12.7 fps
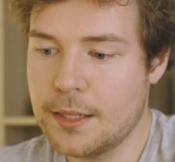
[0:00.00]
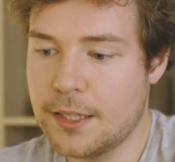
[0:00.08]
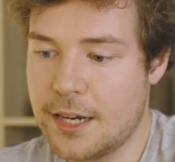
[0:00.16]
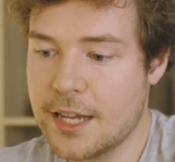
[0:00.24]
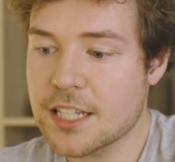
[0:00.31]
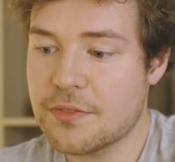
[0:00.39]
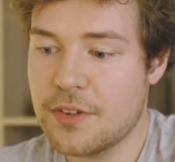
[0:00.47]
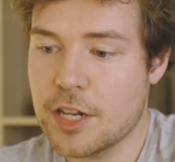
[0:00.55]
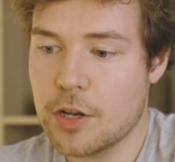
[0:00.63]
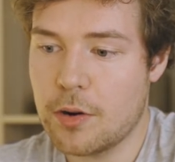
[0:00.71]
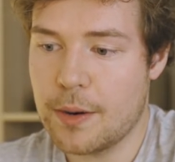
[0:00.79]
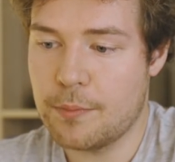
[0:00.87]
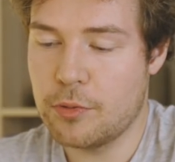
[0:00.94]
the next
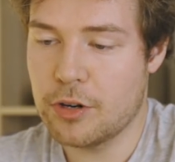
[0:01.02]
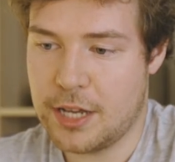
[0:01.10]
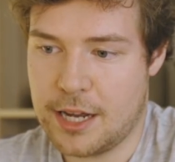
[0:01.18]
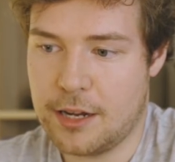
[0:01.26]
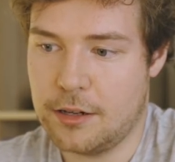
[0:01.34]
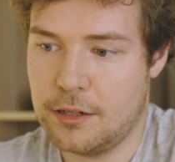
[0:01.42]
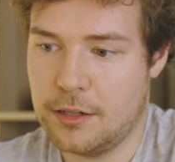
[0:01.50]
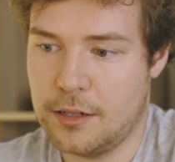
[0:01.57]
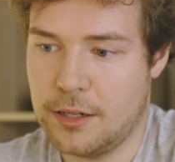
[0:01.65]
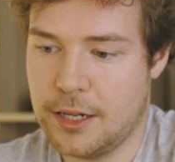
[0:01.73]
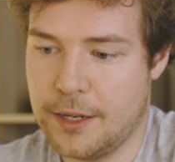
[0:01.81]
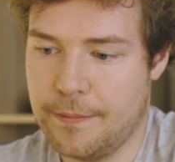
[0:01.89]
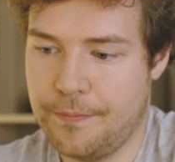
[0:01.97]
video I put out
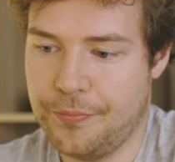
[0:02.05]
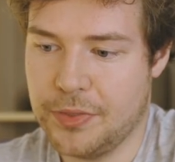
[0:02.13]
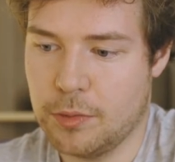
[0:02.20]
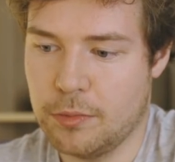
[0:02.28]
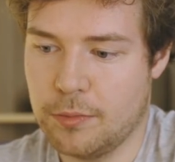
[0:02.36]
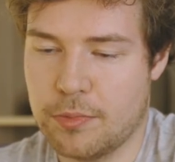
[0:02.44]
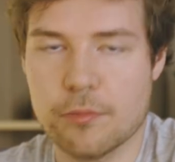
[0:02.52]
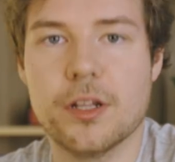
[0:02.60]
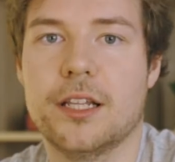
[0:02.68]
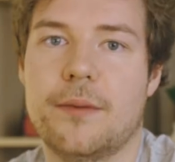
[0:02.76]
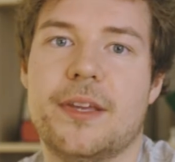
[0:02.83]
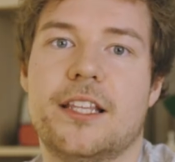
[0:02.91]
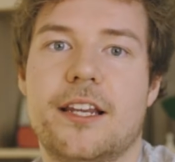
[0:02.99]
um,
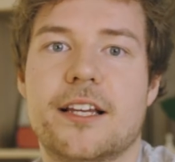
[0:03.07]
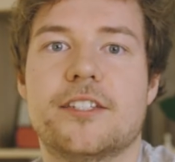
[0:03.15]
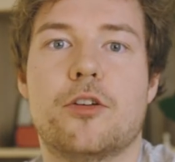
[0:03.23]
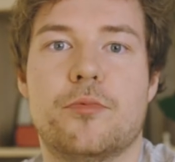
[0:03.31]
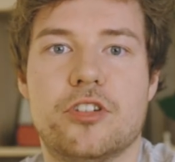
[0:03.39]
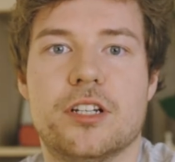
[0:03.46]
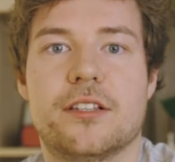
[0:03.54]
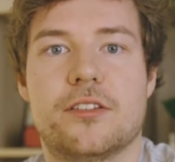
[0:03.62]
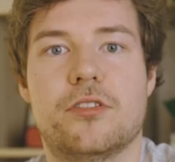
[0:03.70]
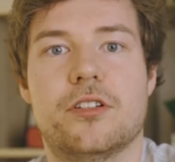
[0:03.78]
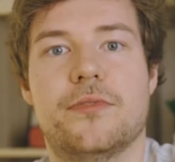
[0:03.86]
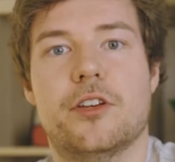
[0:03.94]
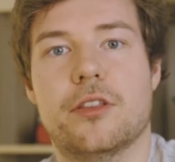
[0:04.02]
well, I mean, the next OpenGL
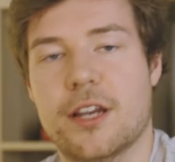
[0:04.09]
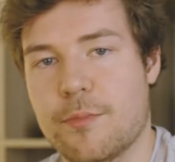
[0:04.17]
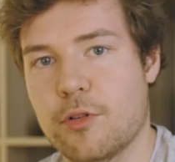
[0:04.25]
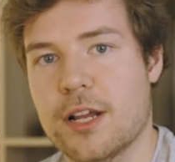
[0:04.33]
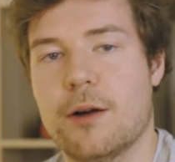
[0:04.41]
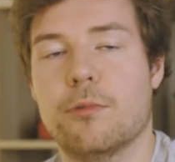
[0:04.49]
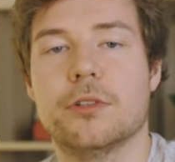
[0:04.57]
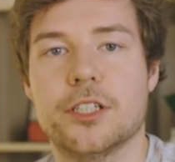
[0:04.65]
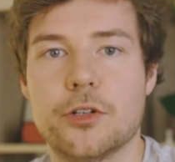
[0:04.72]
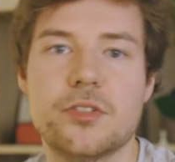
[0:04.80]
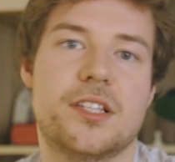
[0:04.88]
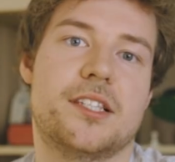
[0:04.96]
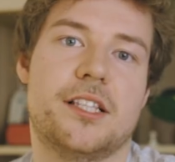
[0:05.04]
series video that I put out will
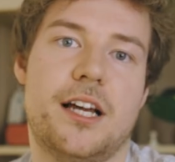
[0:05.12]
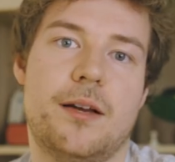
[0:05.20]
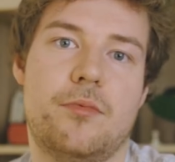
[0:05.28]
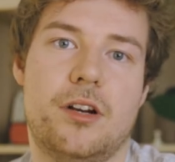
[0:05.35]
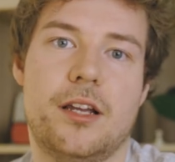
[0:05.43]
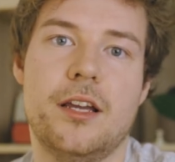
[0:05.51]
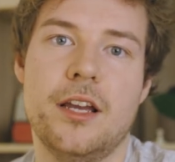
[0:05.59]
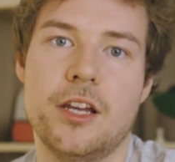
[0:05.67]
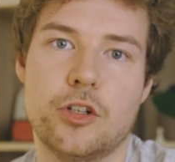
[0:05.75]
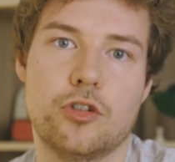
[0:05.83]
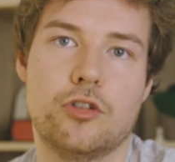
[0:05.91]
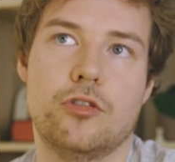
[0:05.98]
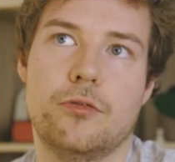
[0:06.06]
use this library
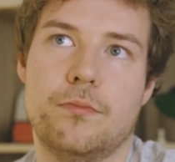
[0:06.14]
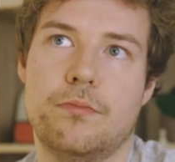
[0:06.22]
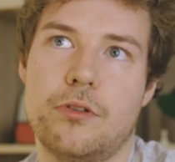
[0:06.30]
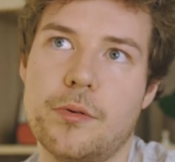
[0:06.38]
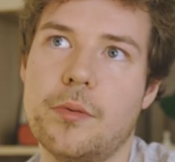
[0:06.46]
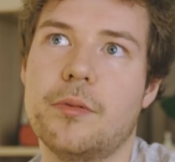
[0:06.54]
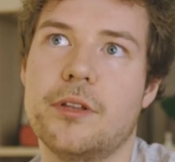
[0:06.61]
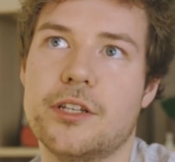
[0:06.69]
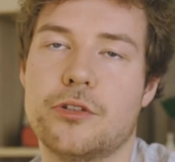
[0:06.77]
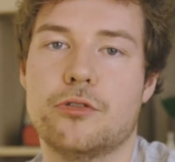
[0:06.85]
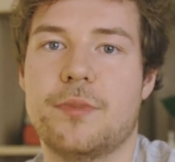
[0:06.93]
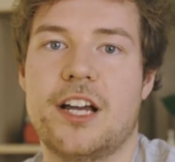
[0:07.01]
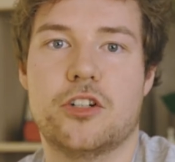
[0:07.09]
to probably
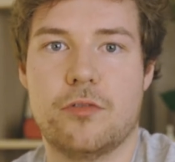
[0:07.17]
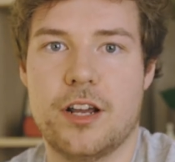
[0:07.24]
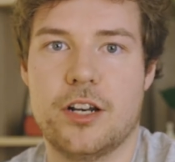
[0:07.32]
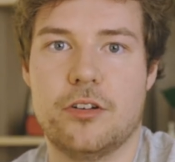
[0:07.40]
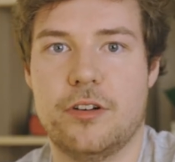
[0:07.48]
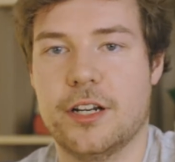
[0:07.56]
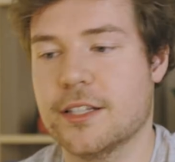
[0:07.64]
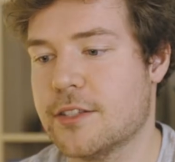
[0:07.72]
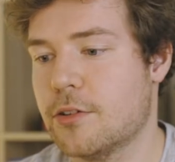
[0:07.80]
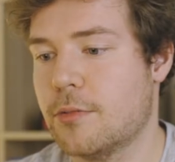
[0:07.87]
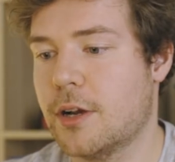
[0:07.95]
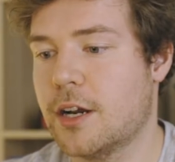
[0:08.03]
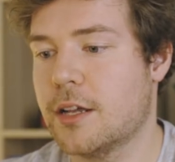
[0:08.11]
do batch rendering.
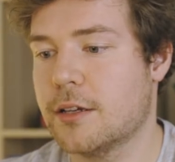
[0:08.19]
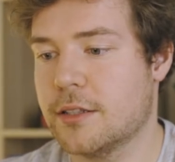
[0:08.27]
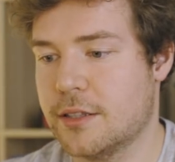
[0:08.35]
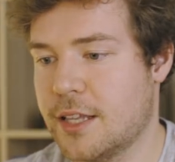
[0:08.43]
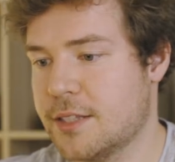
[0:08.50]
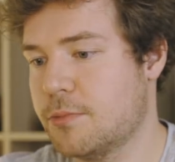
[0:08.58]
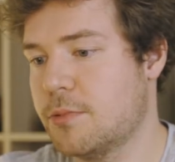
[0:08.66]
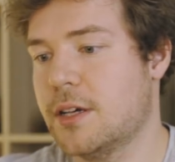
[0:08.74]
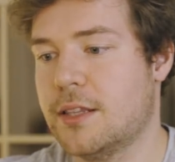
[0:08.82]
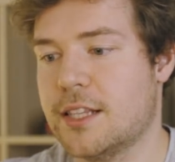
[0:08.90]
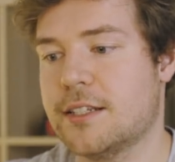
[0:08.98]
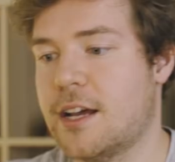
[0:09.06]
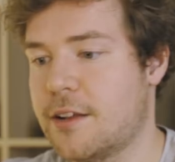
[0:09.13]
So we're gonna, that's what,
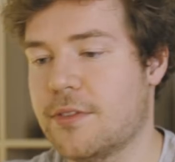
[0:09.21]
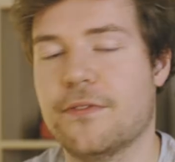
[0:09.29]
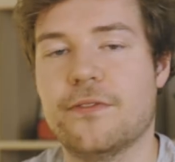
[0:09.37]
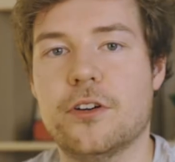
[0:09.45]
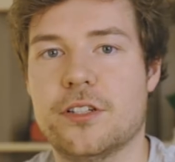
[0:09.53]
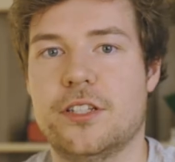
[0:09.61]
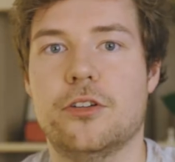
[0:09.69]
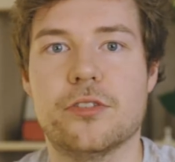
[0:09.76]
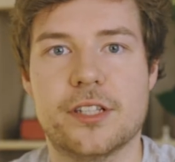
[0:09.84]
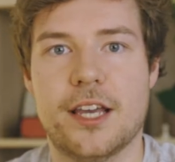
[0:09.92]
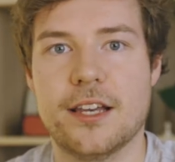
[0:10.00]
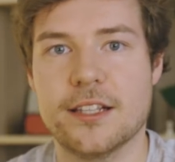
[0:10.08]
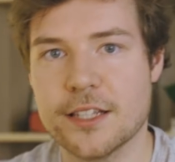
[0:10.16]
that's kind of the first use
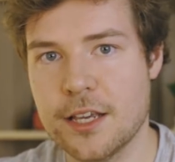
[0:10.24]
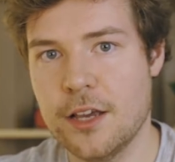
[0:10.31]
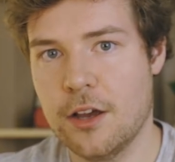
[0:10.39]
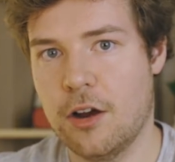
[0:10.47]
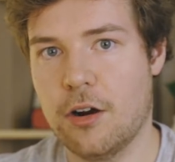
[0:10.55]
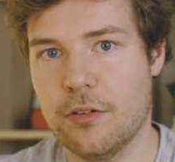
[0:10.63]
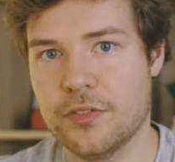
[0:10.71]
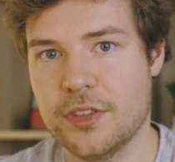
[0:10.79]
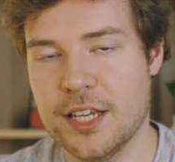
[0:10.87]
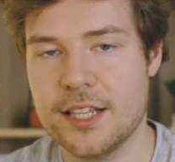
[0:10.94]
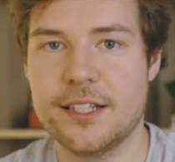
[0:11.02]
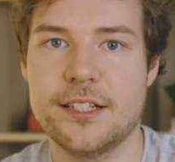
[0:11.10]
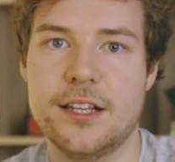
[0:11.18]
case of
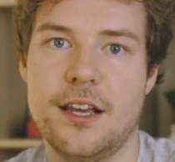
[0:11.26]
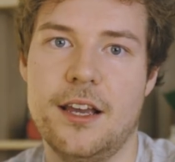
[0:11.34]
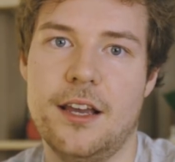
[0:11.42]
this.